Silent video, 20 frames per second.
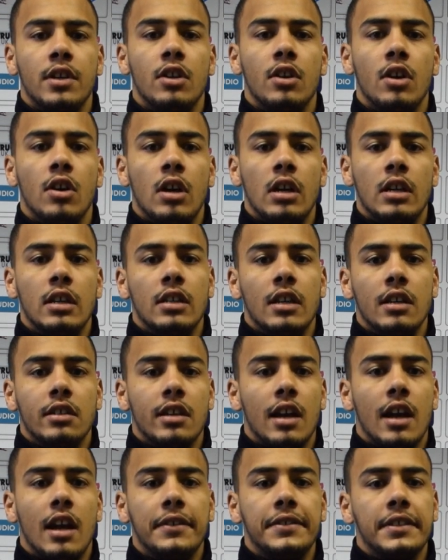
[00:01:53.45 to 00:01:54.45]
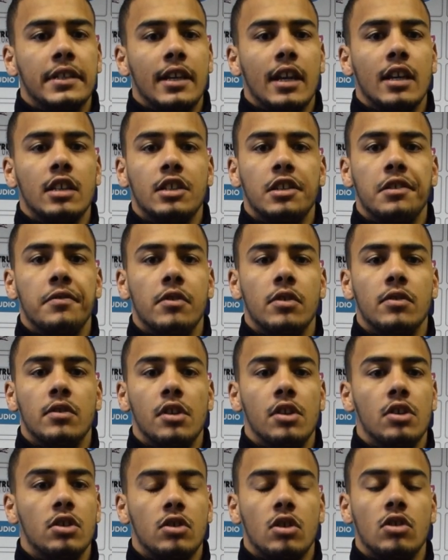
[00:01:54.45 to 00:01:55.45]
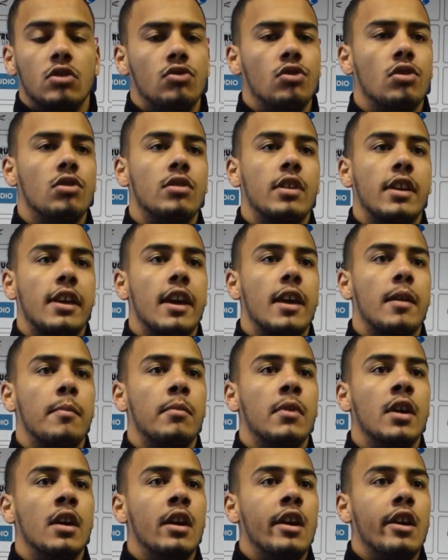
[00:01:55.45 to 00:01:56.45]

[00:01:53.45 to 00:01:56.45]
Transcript: You know, it's Arse and Gassi, they just controlled the game